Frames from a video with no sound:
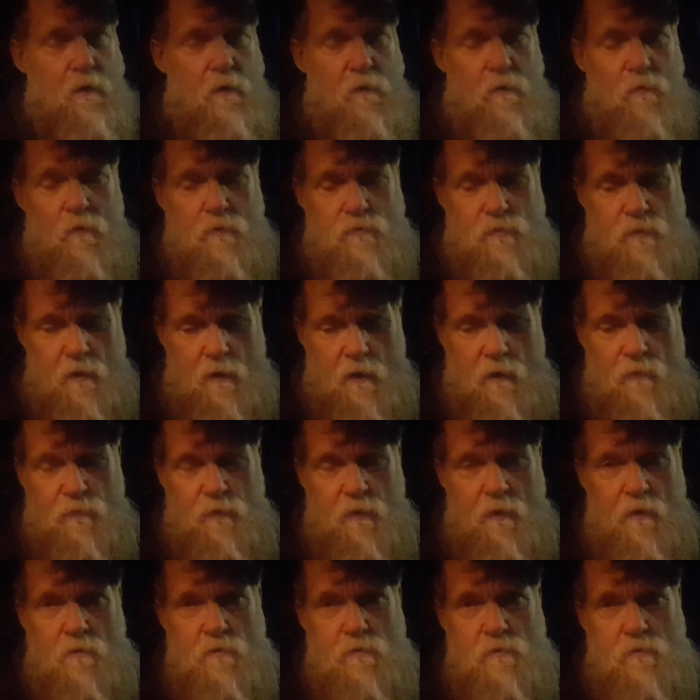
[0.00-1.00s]
once I get
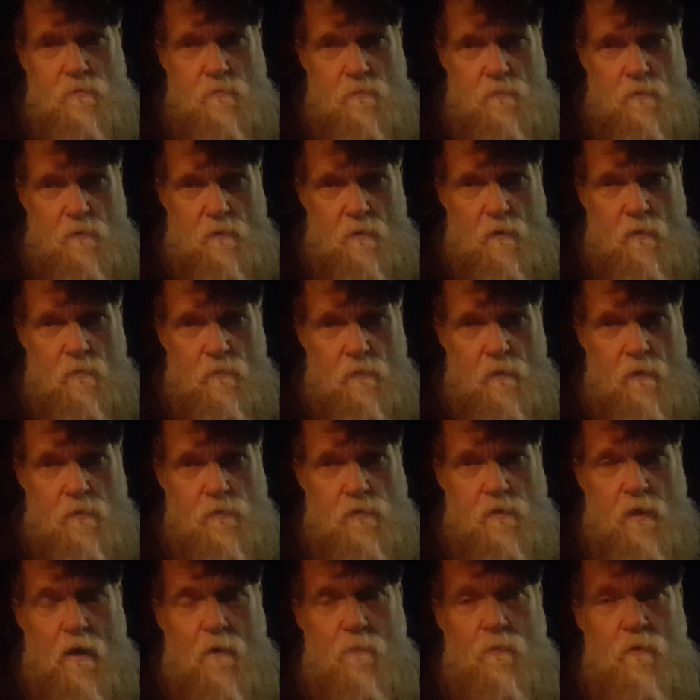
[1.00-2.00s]
things,
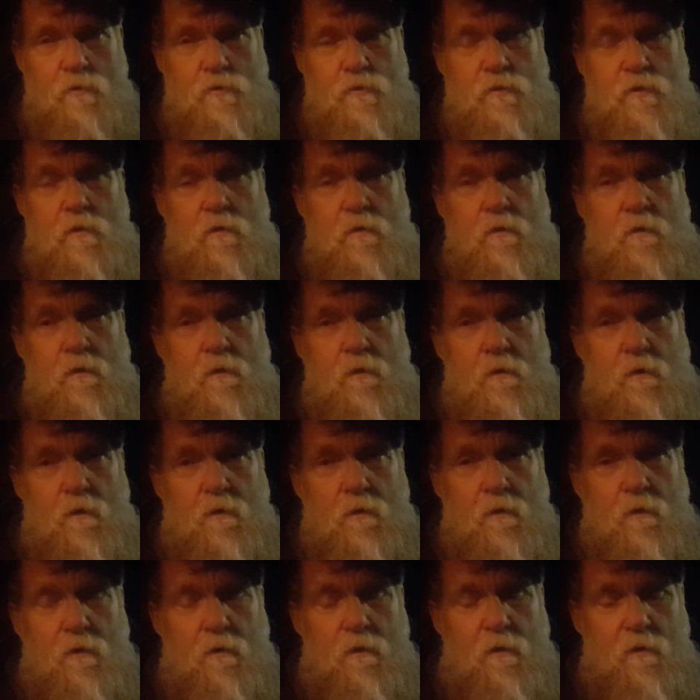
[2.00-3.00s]
established,
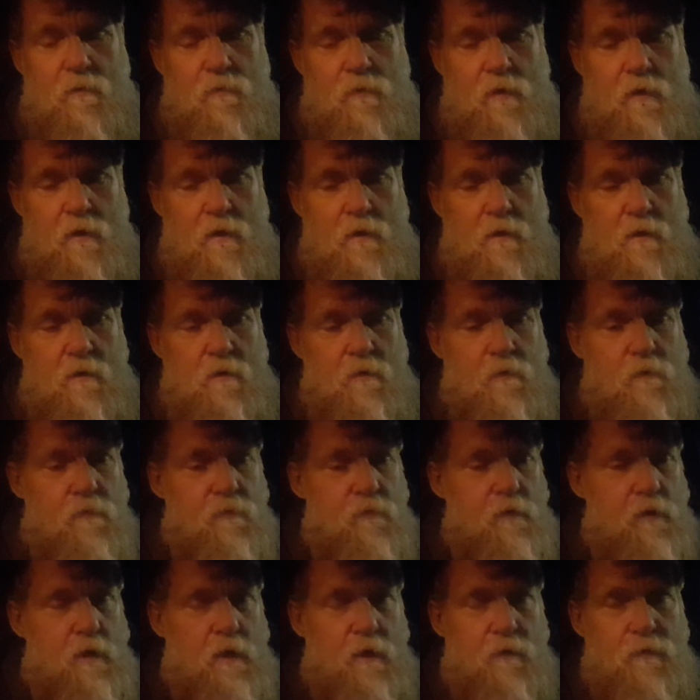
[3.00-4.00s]
they
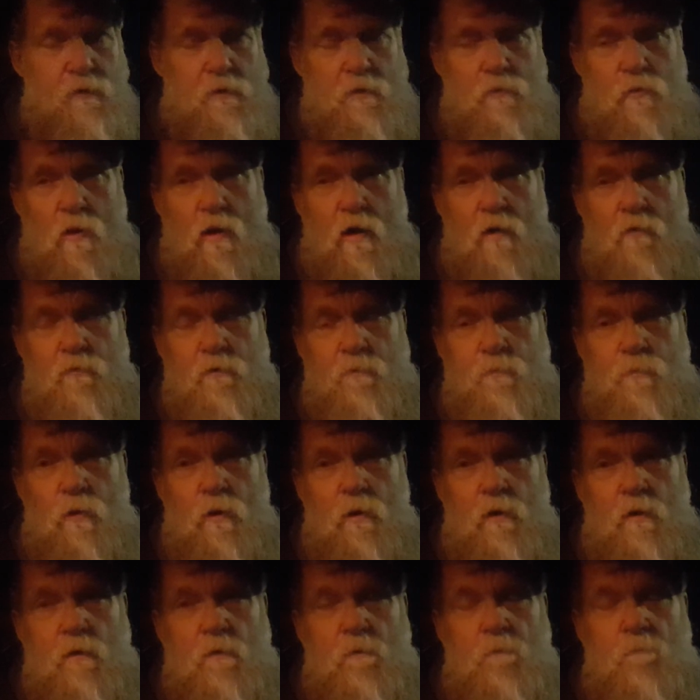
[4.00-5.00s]
get the 12
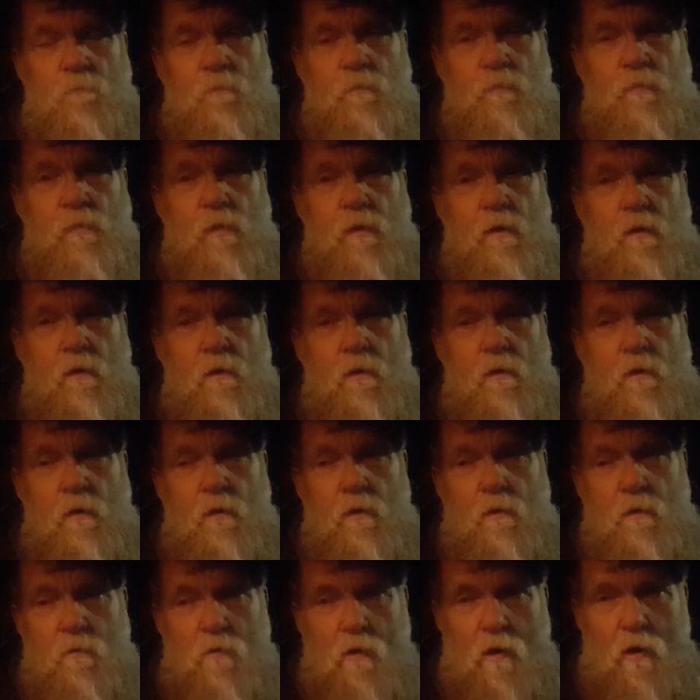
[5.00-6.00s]
report
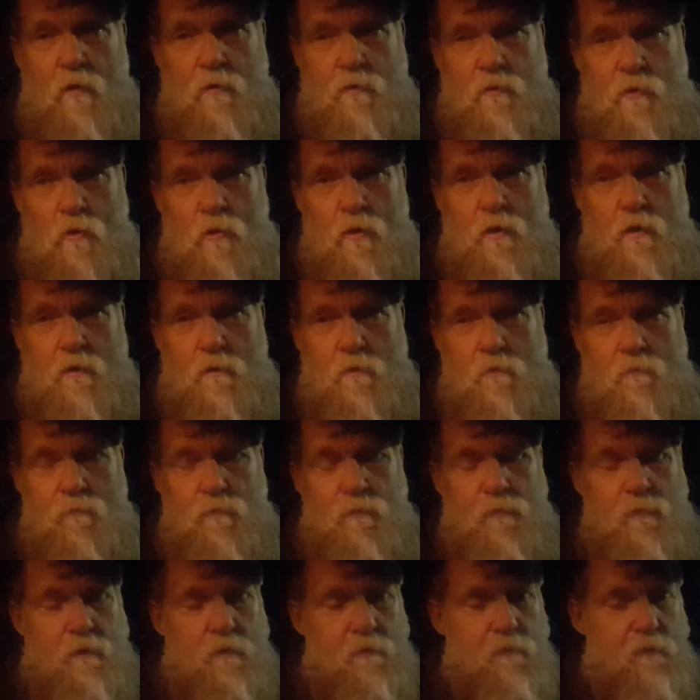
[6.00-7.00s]
ongoing,
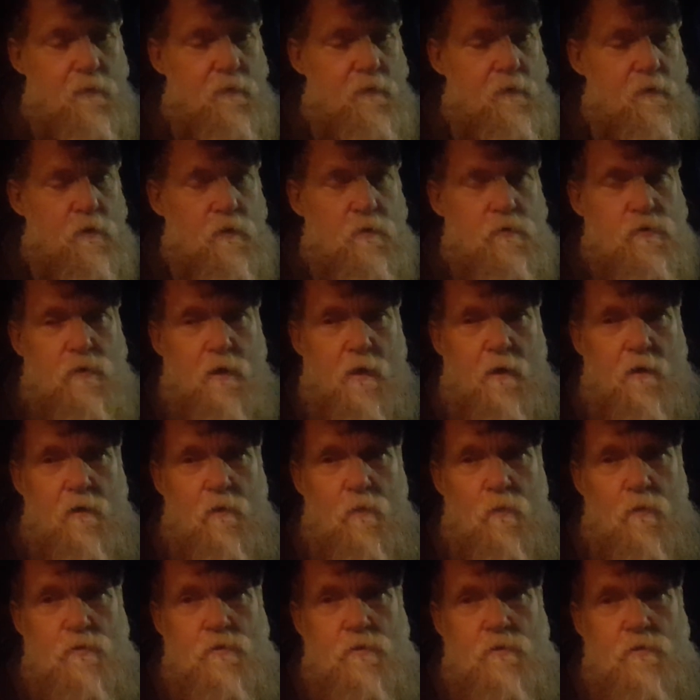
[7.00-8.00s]
the newsletter,
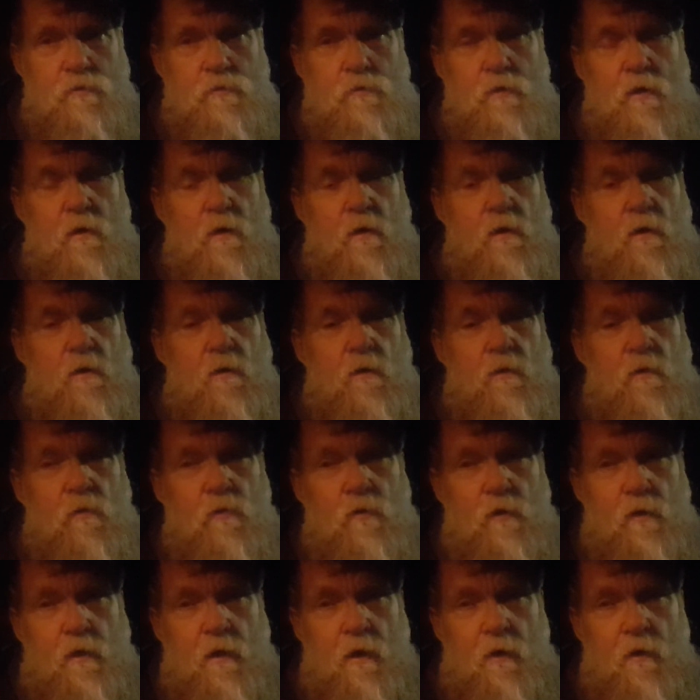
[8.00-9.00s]
which is
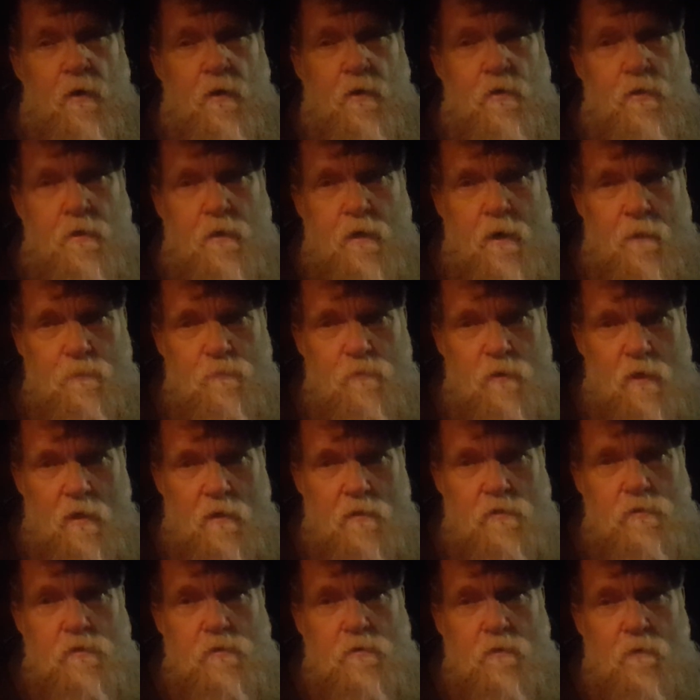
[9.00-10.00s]
going to carry the
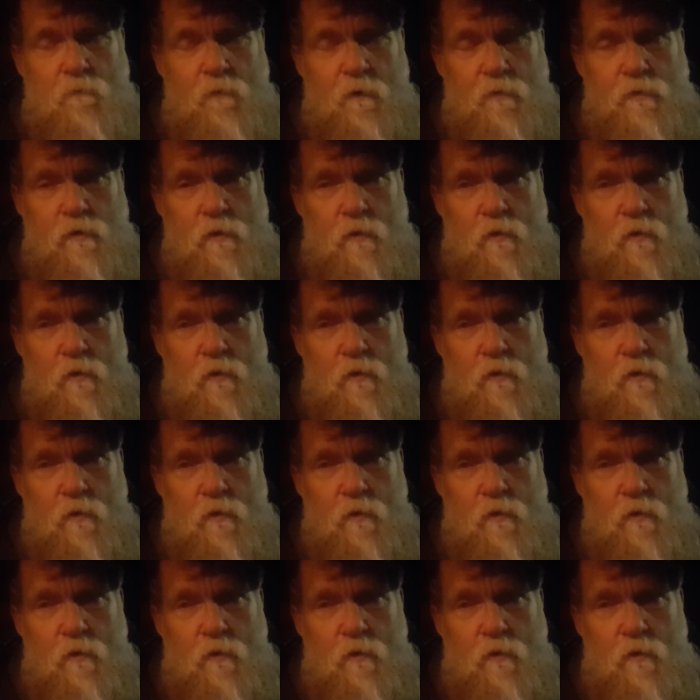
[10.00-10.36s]
updates of what the